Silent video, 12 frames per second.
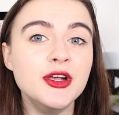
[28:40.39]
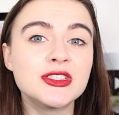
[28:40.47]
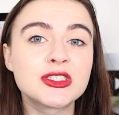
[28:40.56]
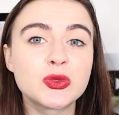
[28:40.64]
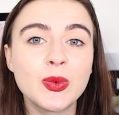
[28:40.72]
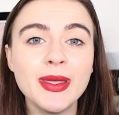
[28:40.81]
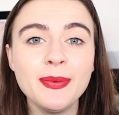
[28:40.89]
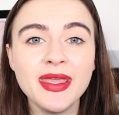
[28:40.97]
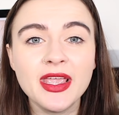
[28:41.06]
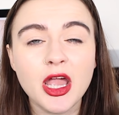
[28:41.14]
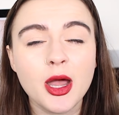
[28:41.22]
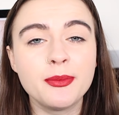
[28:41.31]

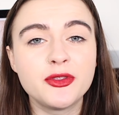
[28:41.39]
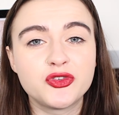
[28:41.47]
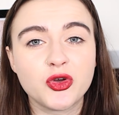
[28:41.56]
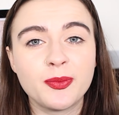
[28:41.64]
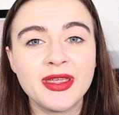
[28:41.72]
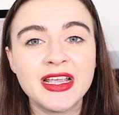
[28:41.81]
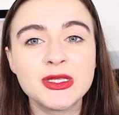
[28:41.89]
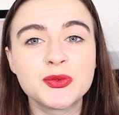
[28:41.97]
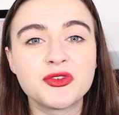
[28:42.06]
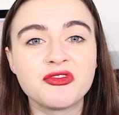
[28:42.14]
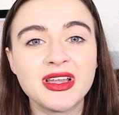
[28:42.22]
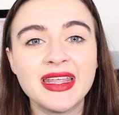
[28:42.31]
Sweeping up the droppings
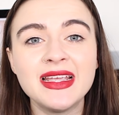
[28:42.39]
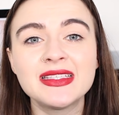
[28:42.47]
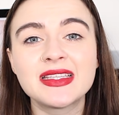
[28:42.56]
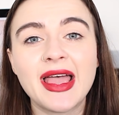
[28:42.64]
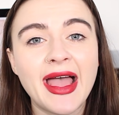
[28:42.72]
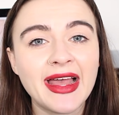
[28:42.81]
would release the